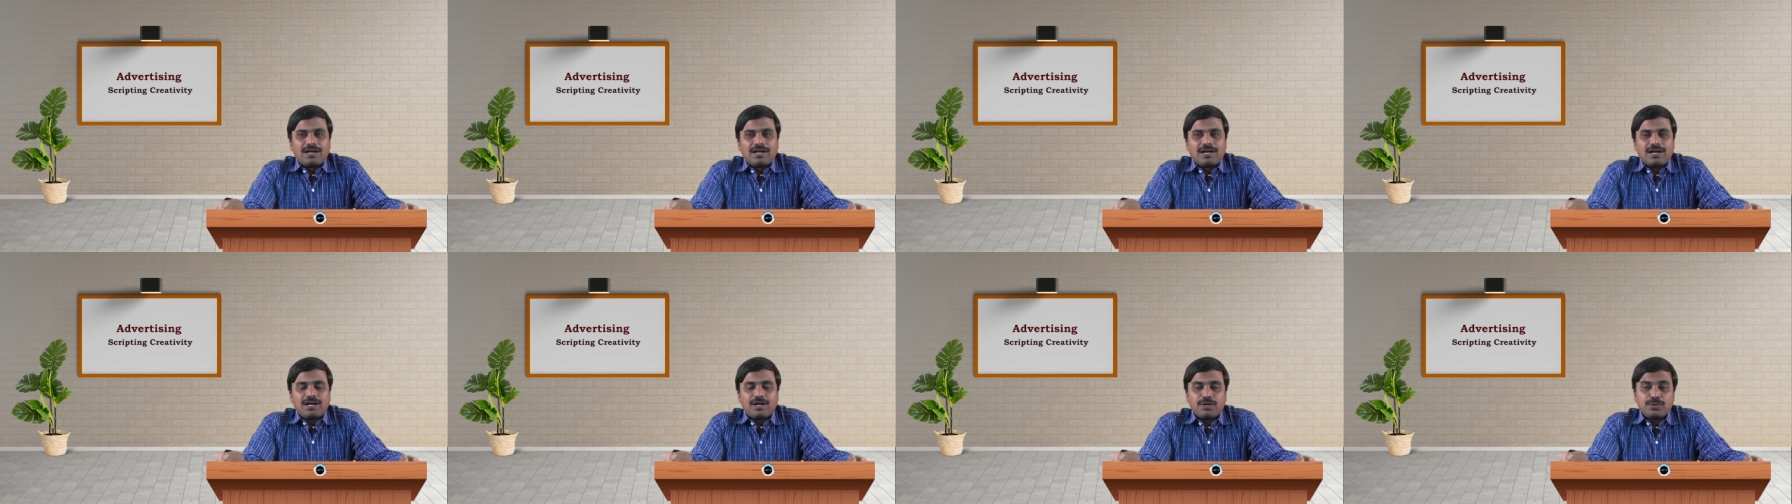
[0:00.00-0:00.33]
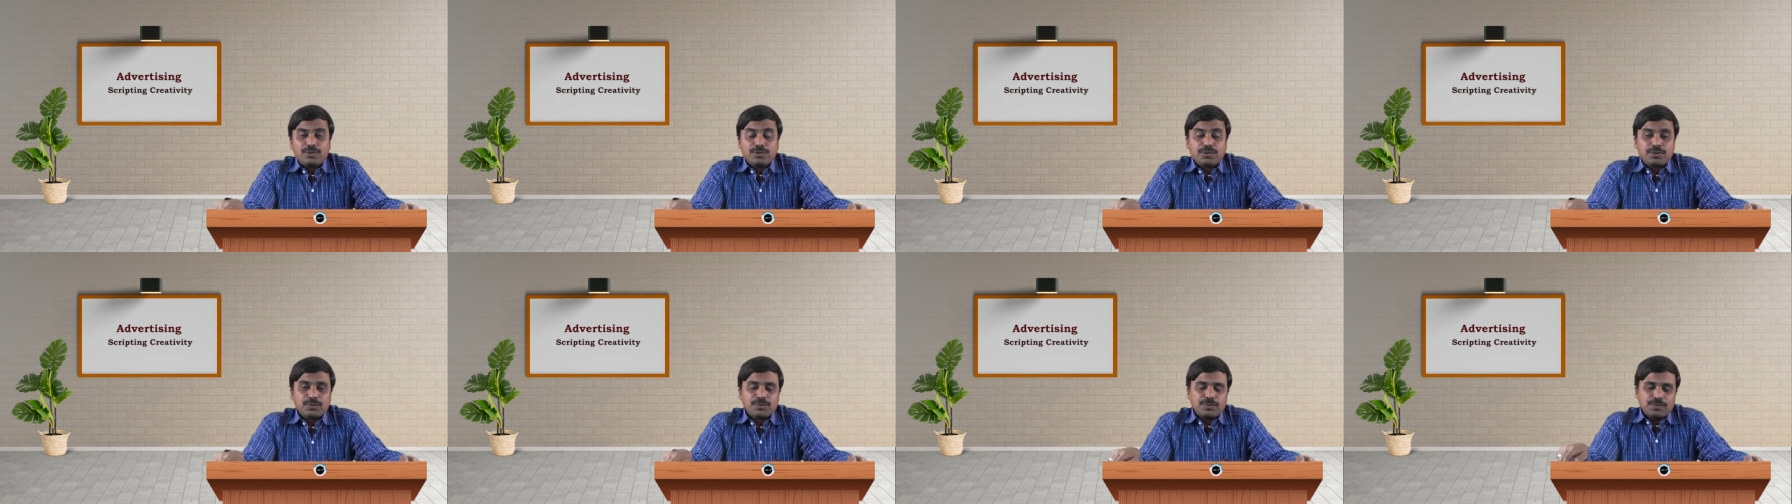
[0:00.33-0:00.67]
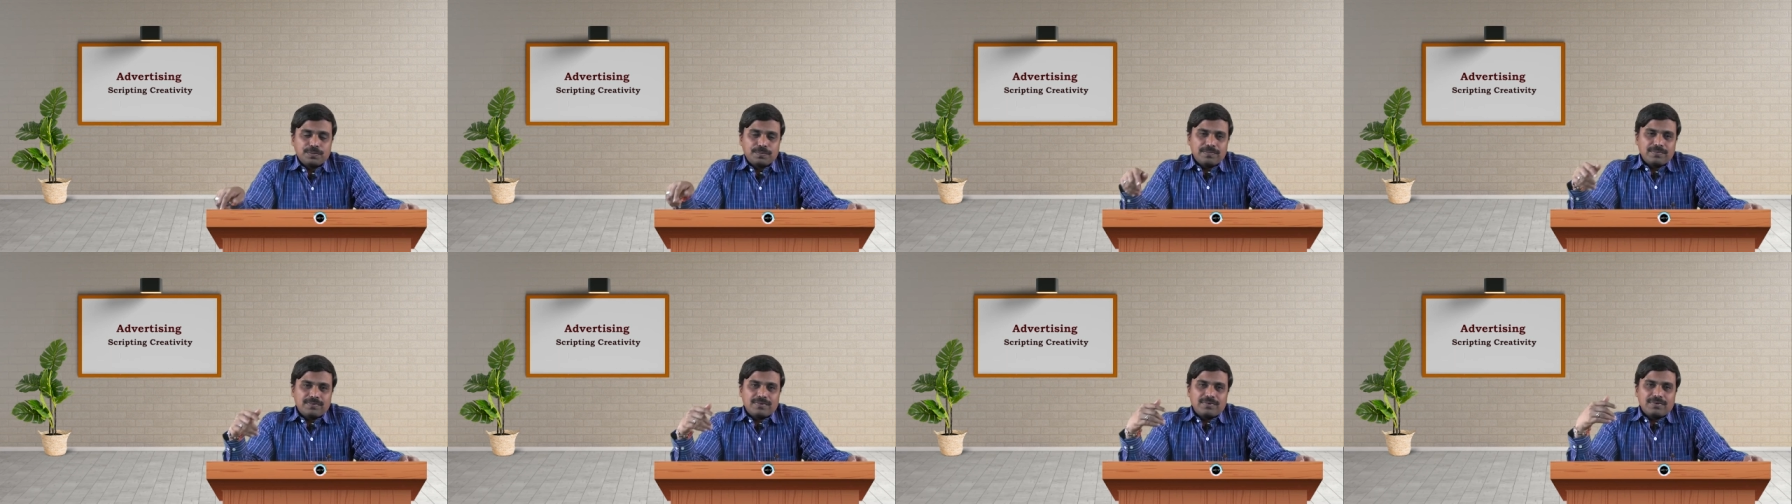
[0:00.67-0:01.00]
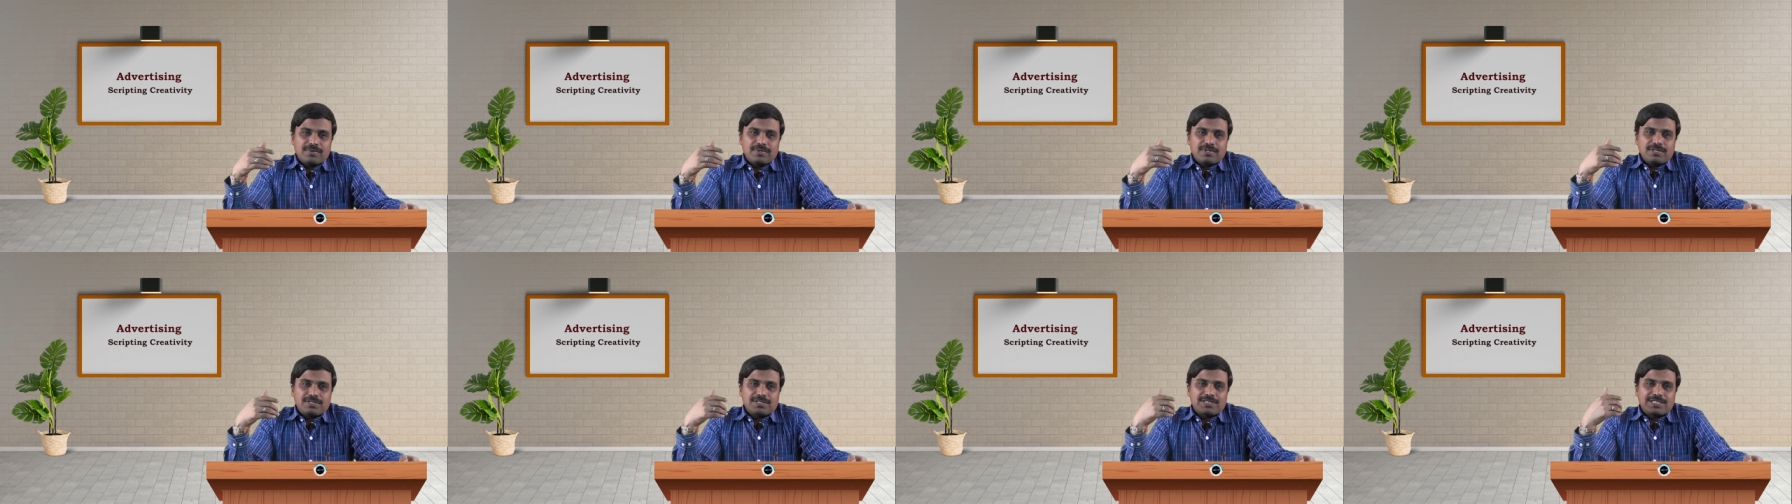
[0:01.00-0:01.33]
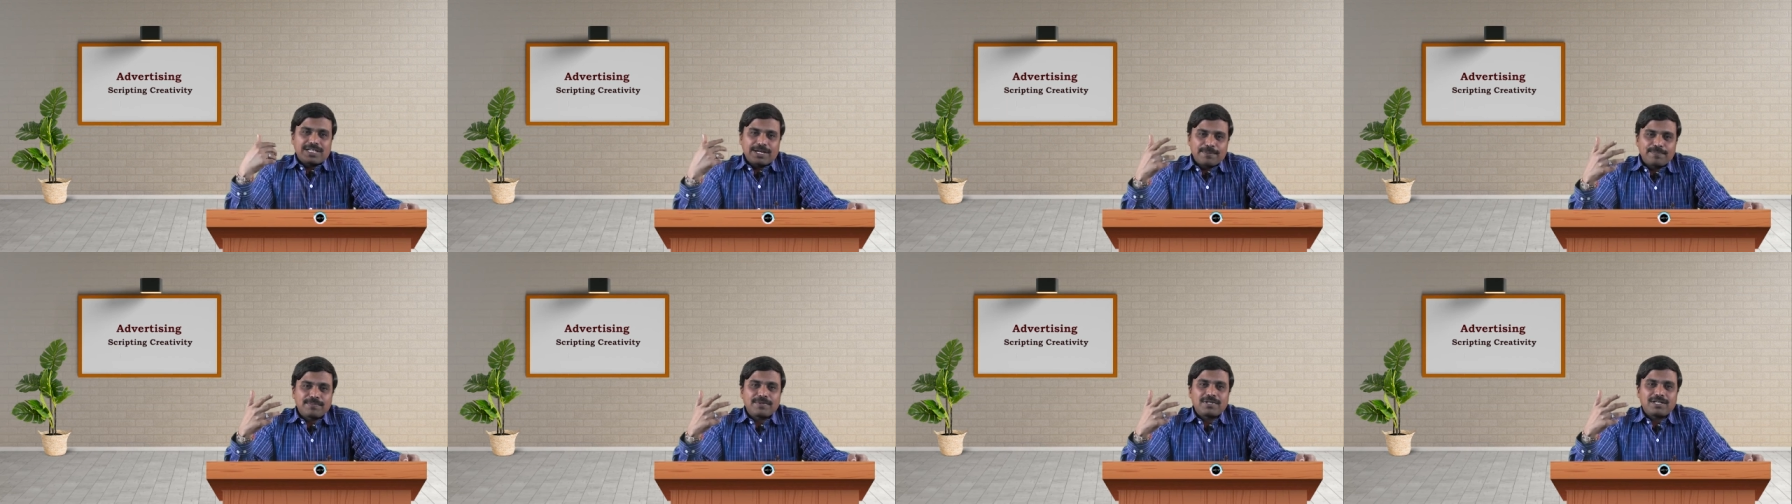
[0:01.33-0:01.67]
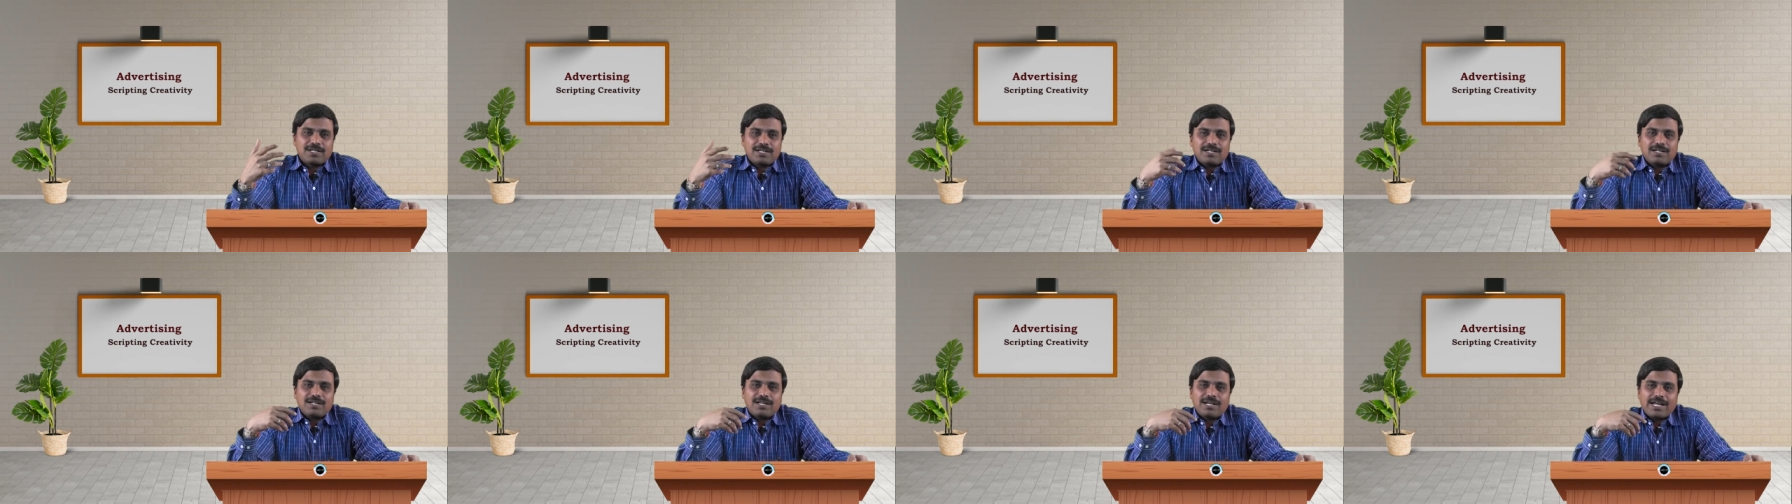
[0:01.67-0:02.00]
how to script
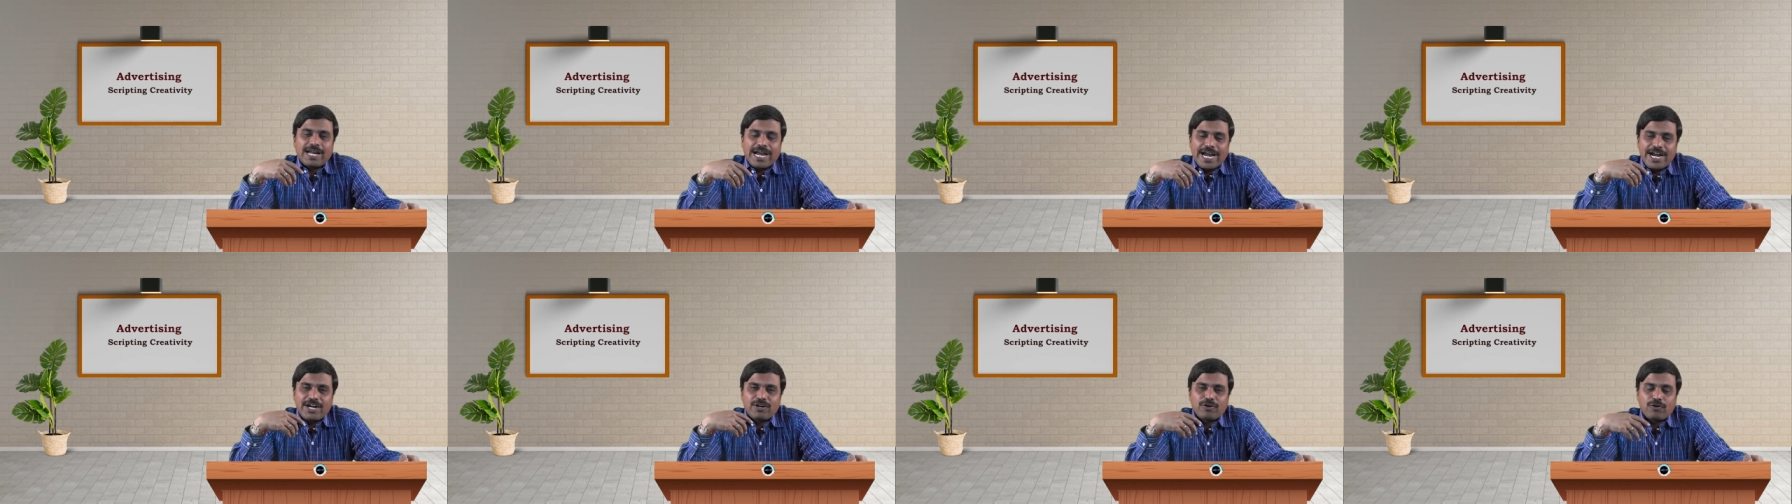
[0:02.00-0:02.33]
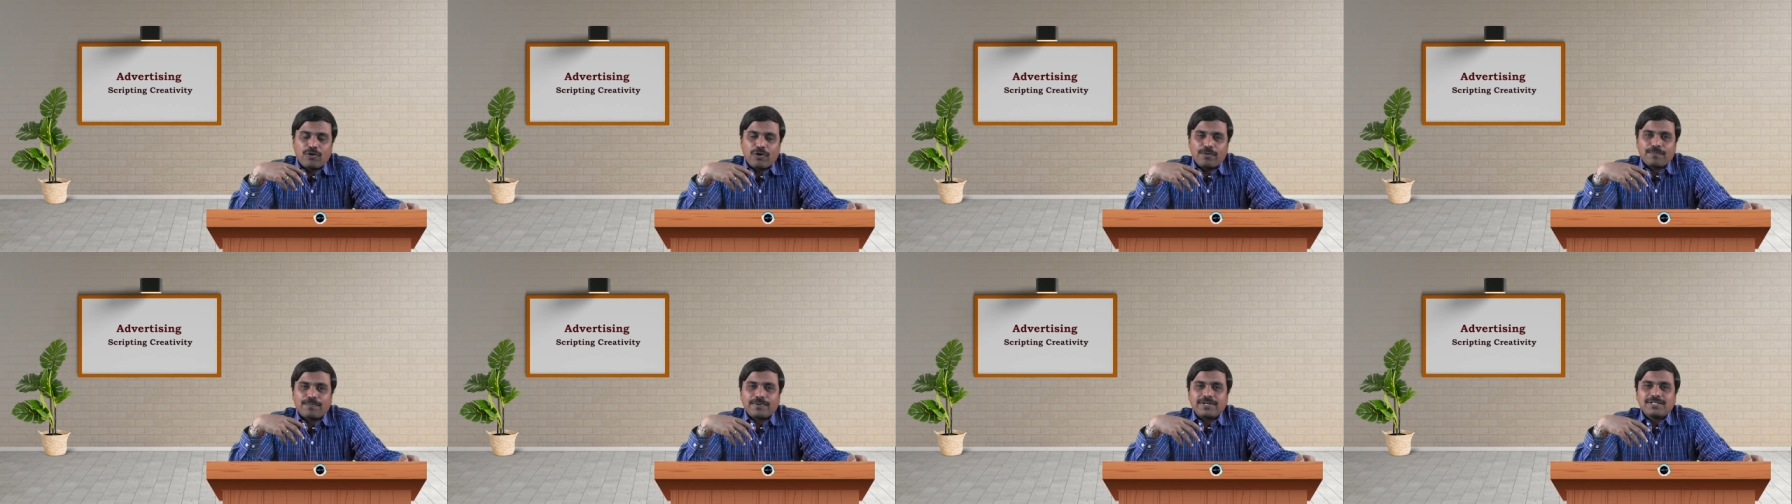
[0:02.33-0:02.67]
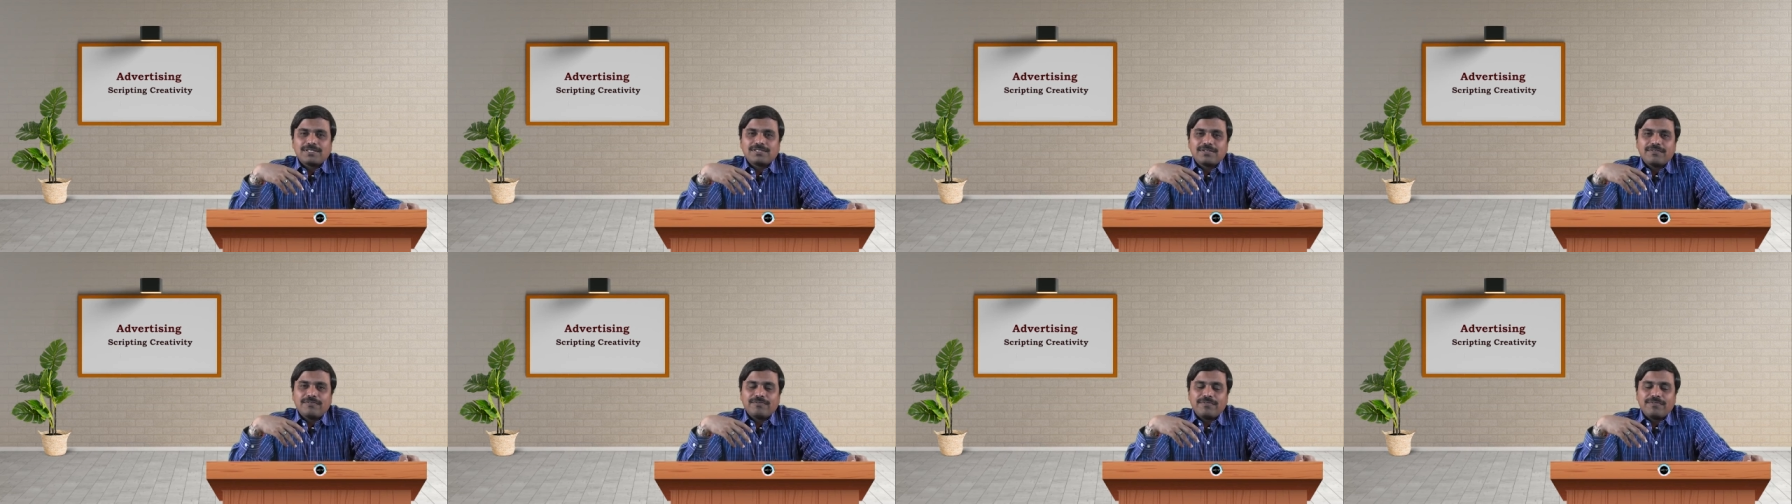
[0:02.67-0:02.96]
ad copies,